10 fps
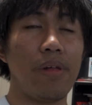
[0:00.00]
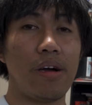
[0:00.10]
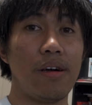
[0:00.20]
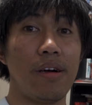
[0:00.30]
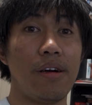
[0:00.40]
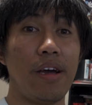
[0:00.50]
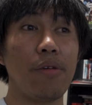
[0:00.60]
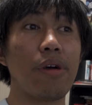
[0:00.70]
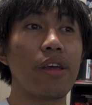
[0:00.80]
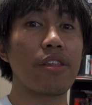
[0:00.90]
Uh,
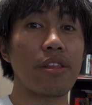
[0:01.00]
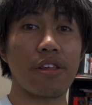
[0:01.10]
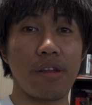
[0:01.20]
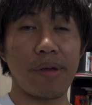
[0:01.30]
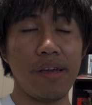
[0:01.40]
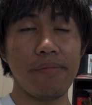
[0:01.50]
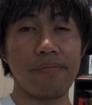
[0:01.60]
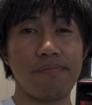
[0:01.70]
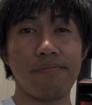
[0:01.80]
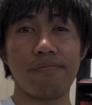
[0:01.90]
anyways, that's going to be it.
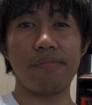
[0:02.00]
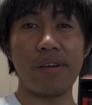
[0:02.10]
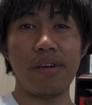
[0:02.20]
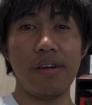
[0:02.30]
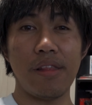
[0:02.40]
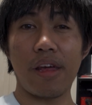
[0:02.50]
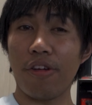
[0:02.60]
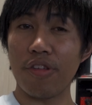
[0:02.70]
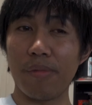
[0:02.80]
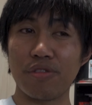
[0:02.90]
Uh, thank
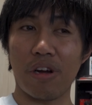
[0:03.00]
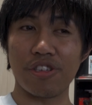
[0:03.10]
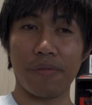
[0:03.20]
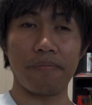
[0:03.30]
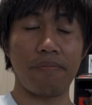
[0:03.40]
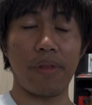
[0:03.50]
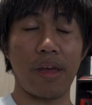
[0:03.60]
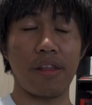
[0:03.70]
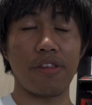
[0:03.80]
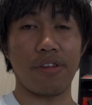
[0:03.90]
y'all so much for watching,
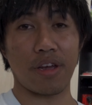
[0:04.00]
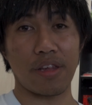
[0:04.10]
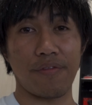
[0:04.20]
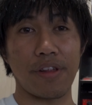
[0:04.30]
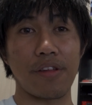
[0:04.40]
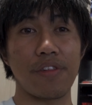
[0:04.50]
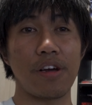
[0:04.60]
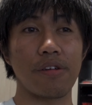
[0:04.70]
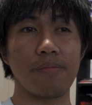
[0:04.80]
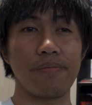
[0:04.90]
and see y'all next time for another
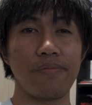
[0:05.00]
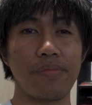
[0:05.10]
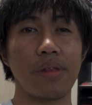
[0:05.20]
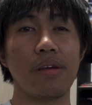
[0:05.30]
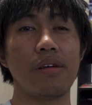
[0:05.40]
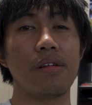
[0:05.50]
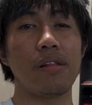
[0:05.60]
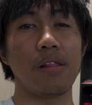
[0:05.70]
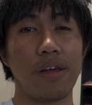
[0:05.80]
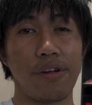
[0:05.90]
vlog.
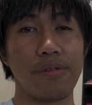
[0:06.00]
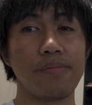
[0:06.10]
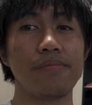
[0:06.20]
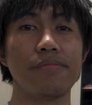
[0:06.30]
Later.